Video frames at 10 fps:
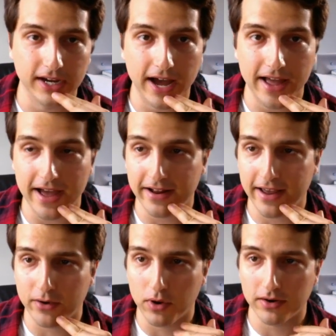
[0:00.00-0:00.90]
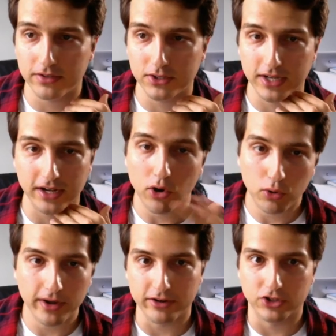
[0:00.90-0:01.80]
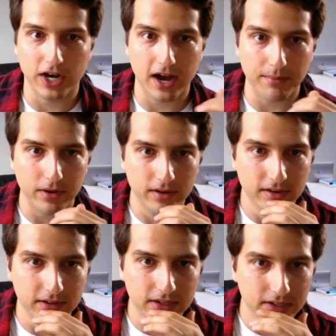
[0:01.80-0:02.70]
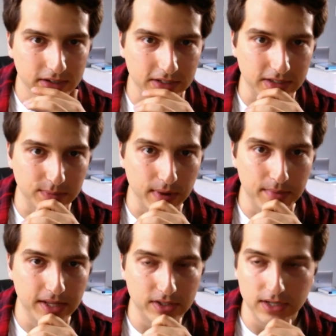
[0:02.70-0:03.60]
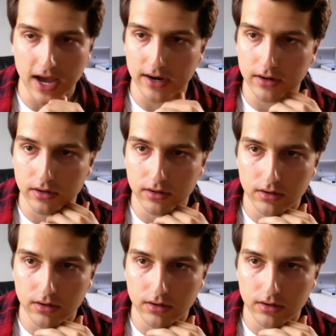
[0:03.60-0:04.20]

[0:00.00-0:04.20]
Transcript: I I don't want to just say go quit your job because that's maybe that's not